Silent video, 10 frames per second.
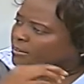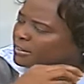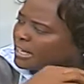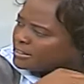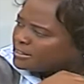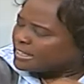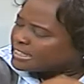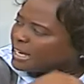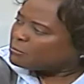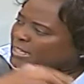that, that
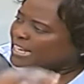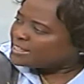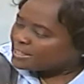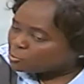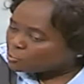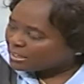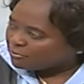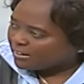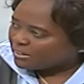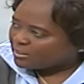culminates into that
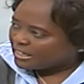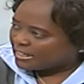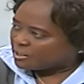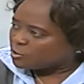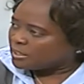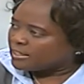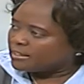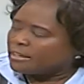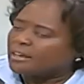final election day.